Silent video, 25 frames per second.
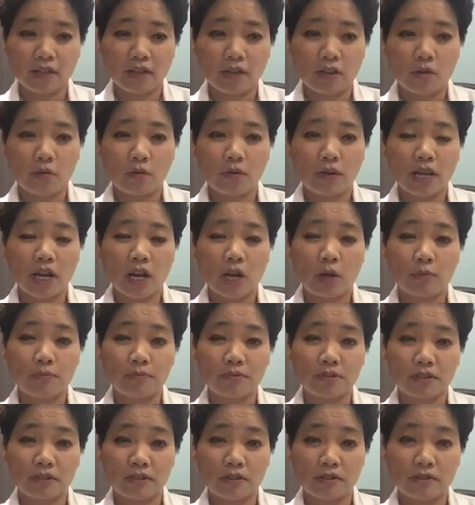We help
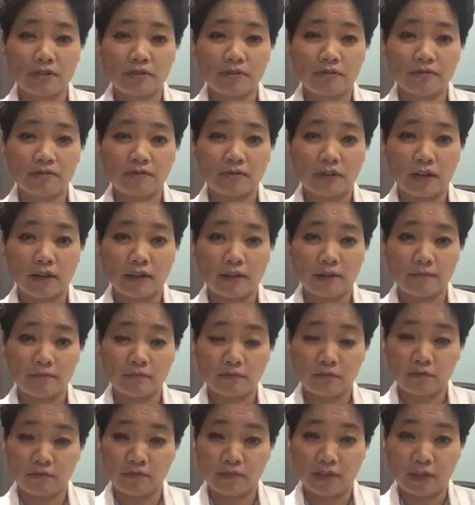serve
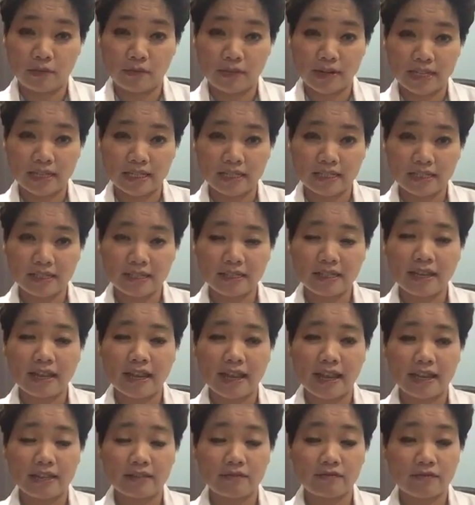veterans
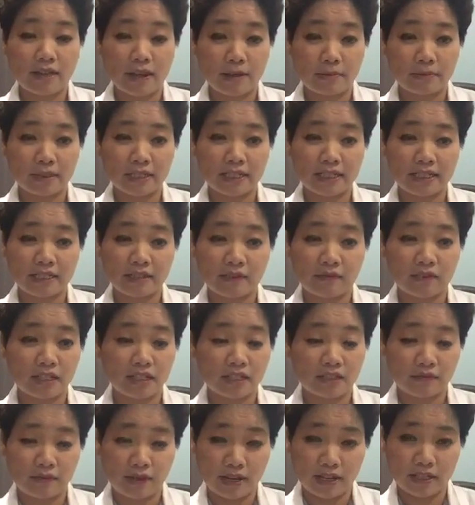and families of
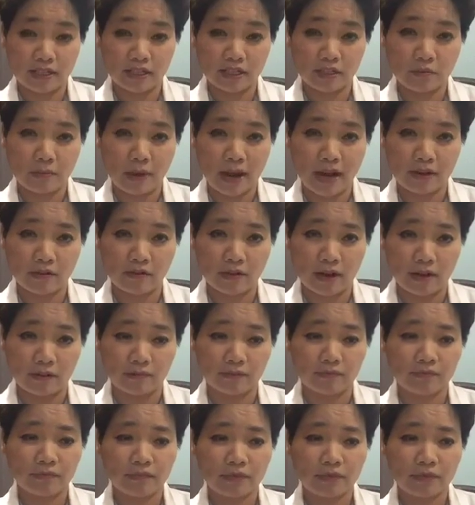disadvantaged background.